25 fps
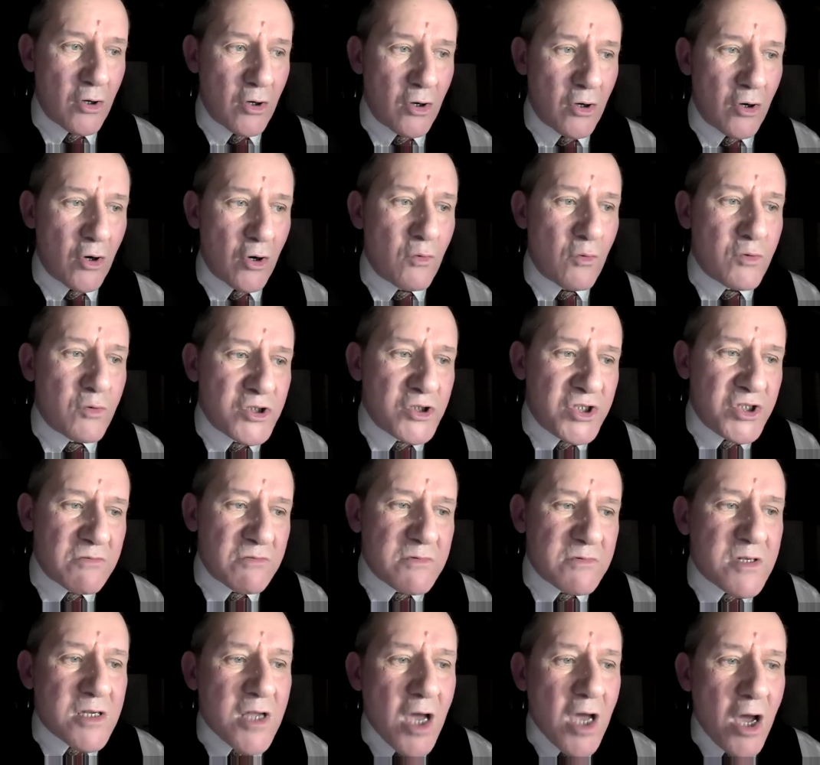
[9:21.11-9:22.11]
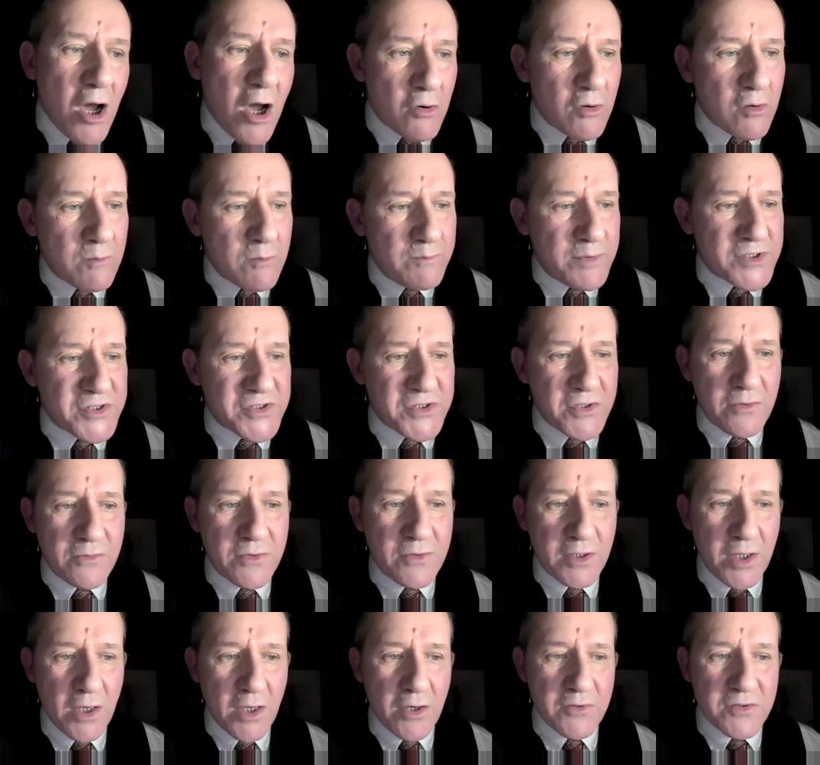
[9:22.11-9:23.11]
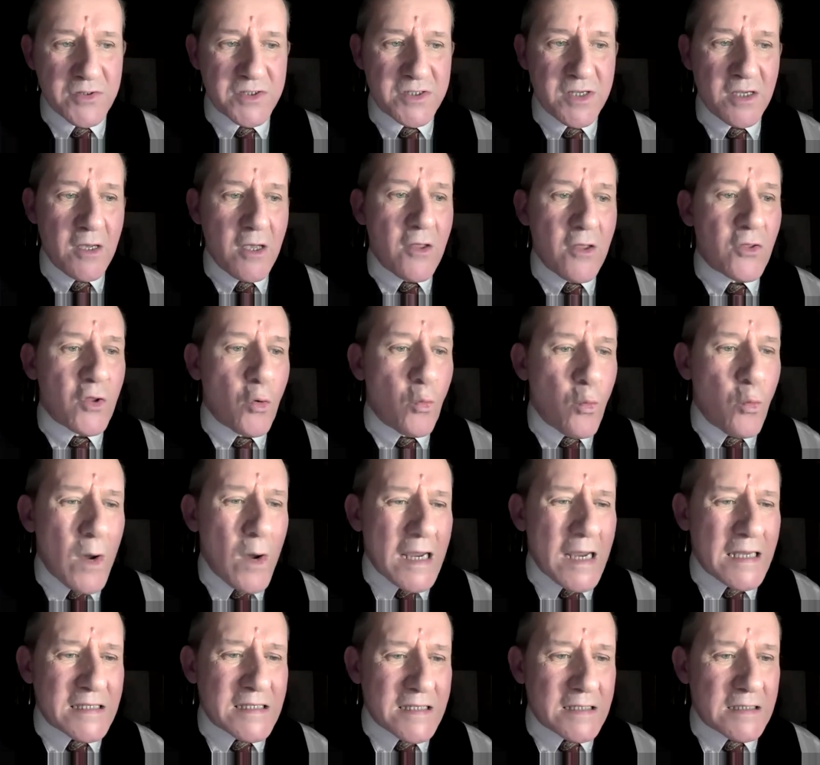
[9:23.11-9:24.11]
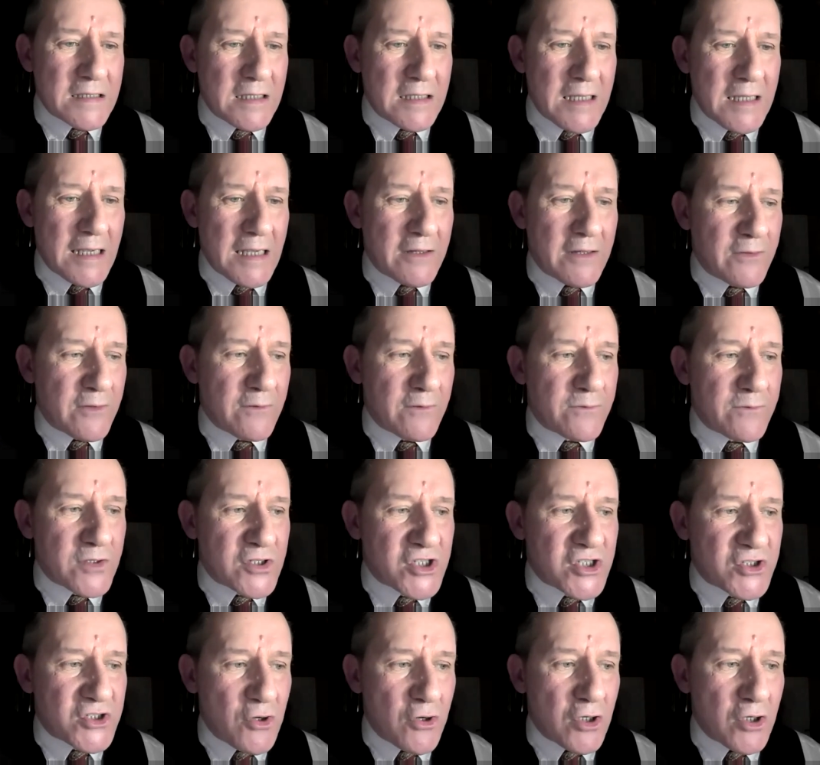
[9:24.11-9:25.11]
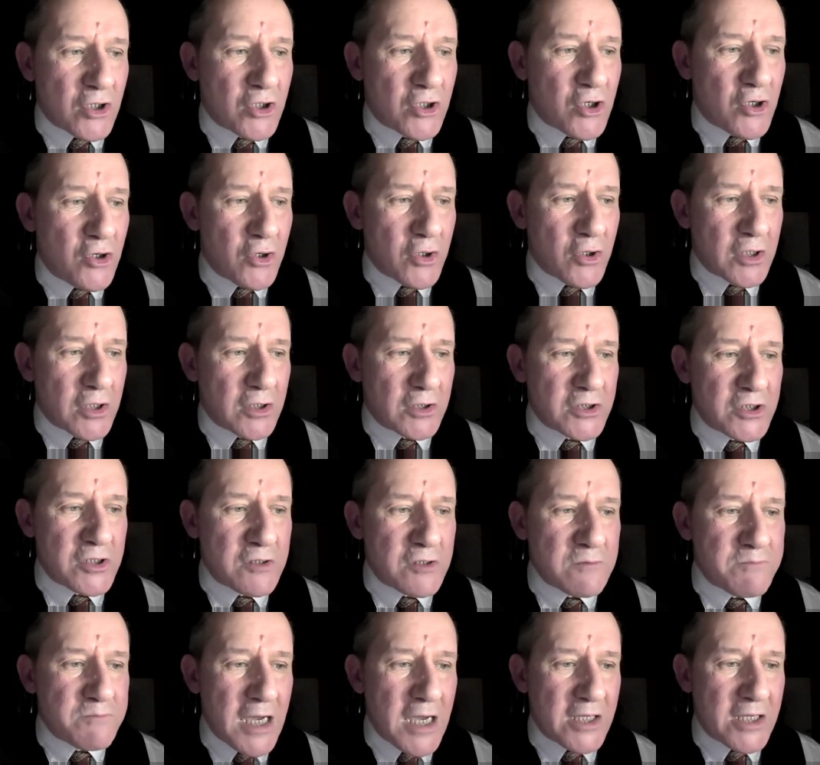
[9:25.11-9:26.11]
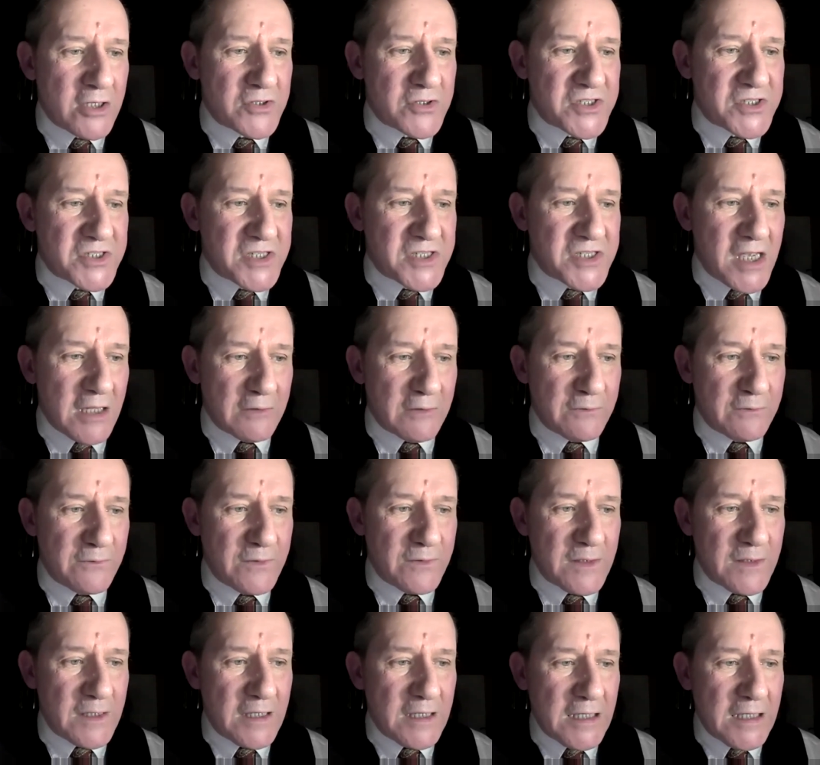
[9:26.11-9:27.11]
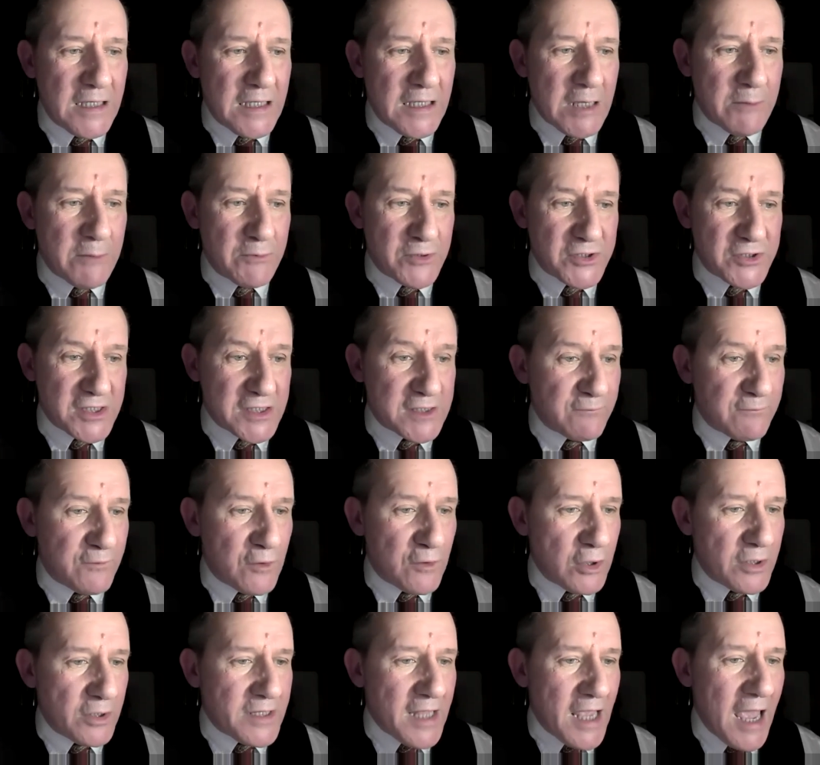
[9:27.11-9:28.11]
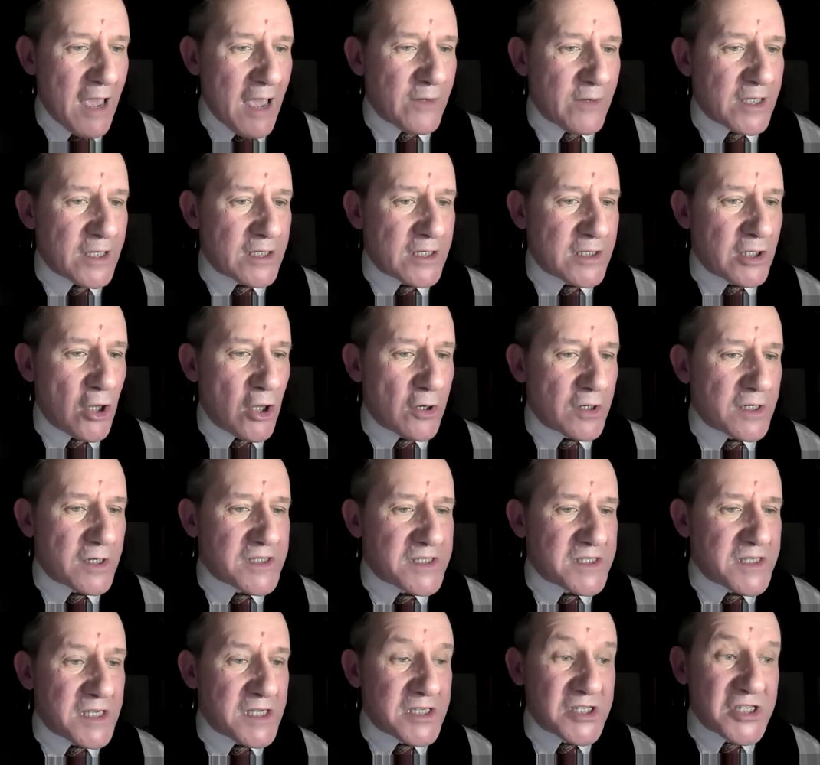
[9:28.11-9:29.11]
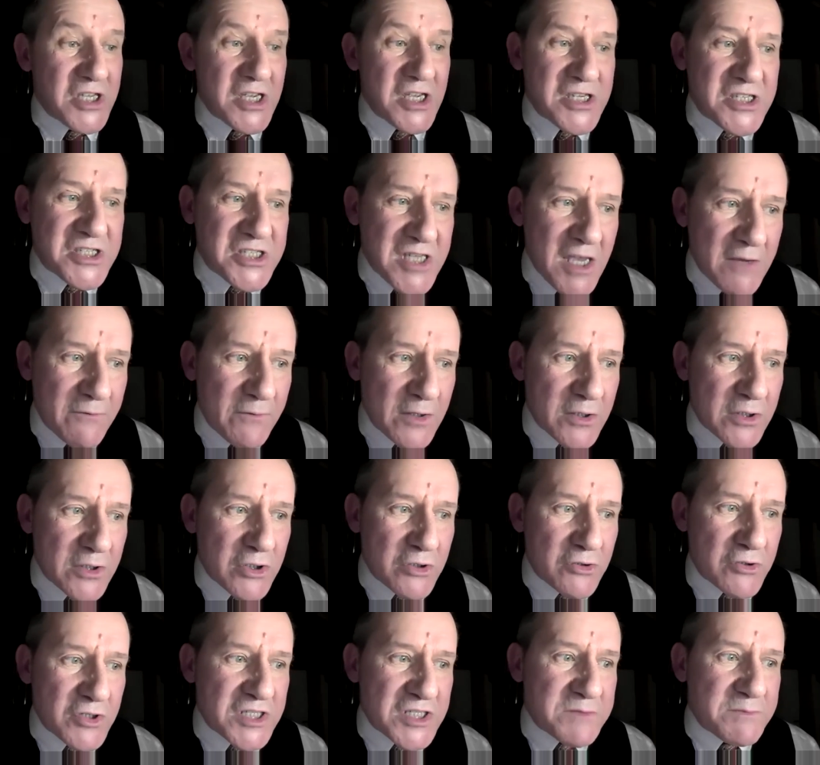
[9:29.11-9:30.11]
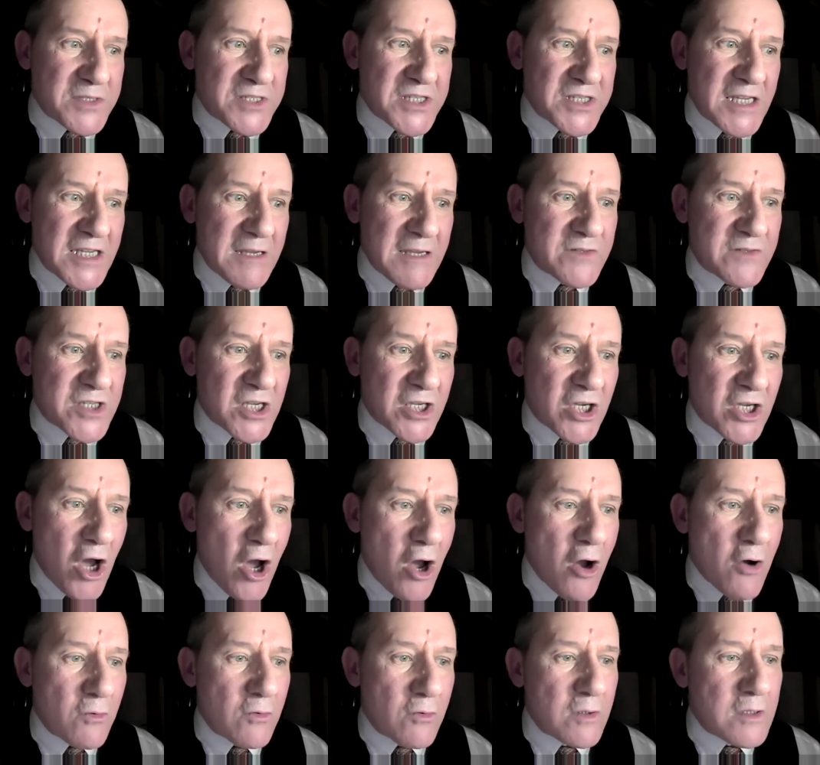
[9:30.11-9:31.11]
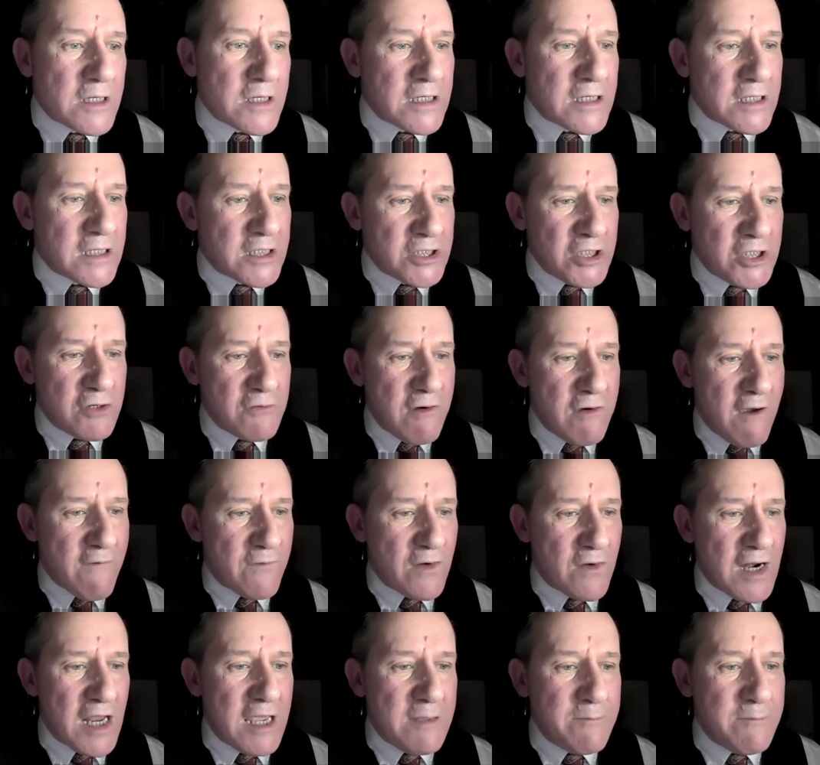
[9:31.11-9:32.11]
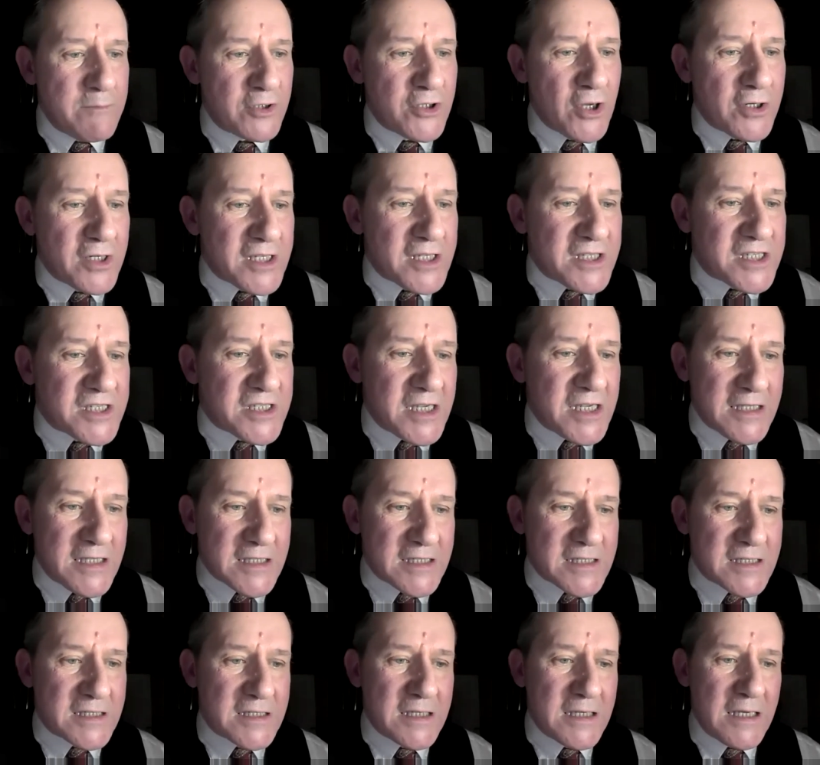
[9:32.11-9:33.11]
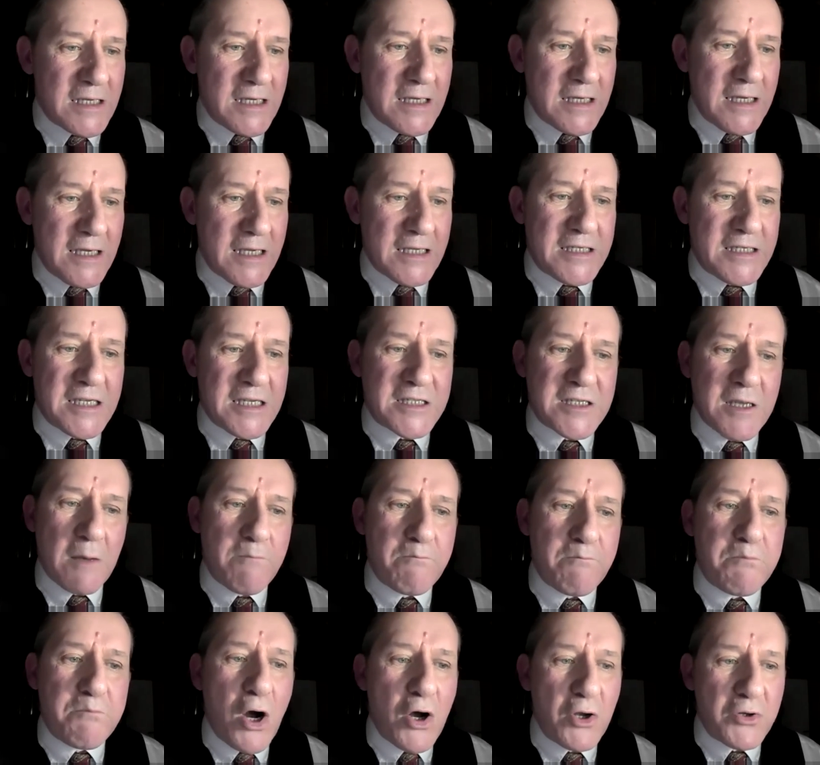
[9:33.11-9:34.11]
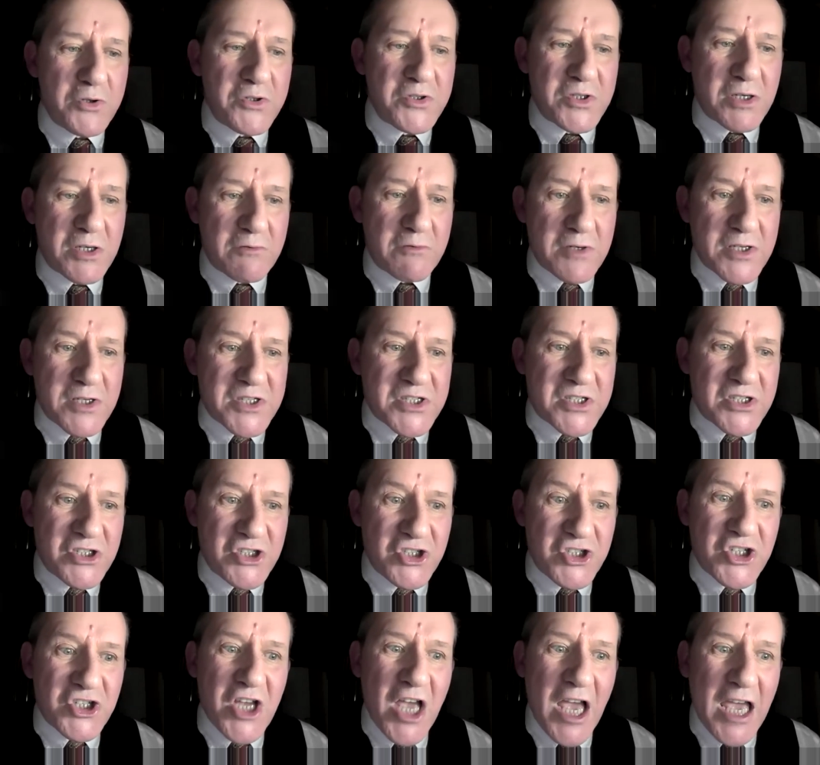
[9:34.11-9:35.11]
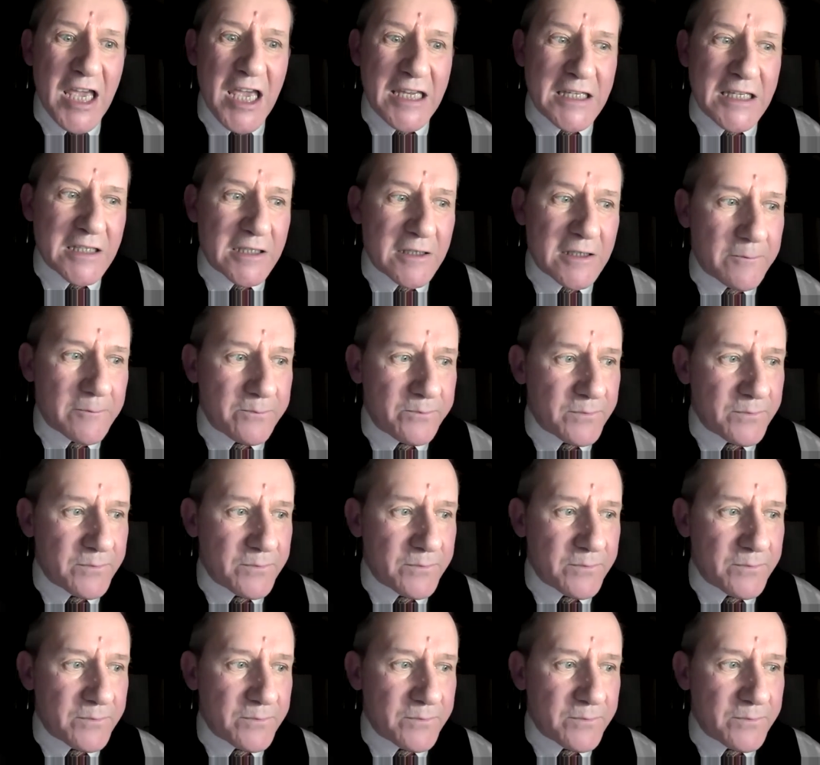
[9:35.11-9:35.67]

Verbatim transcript: Or would you know, pursued the ghost, the weight and length of the strong coil you bear yourself? It was as full and heavy and long as this seven Christmas Eves ago. You have labored on it since. It is a ponderous chain.